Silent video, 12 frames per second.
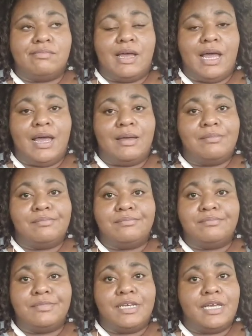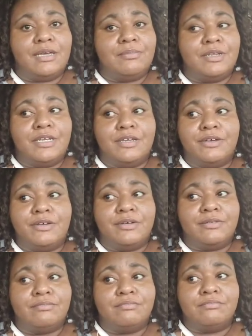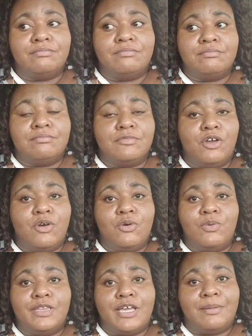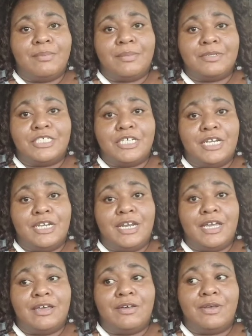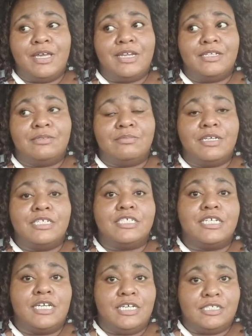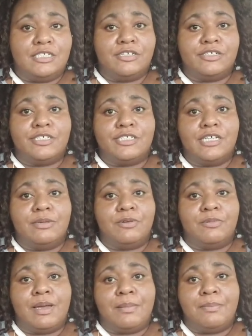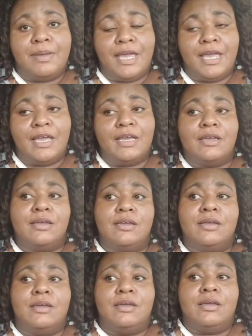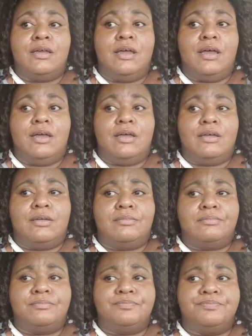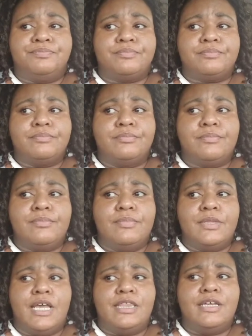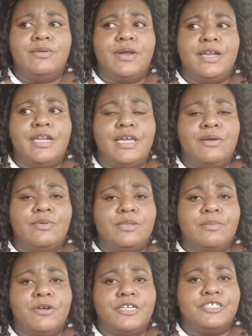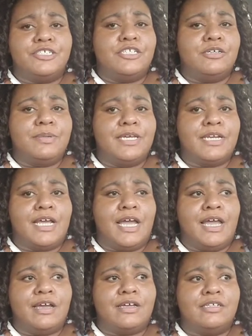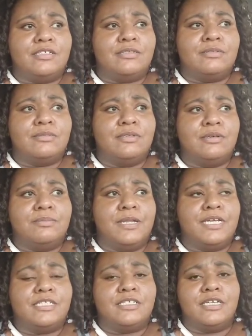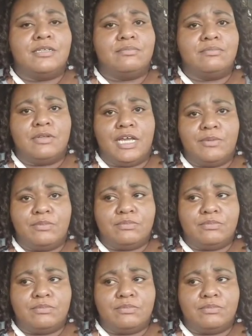I'm damn near going without my machine now. It is much easier to sleep on my back. Um, I think right now with the pressure still being high because the place that like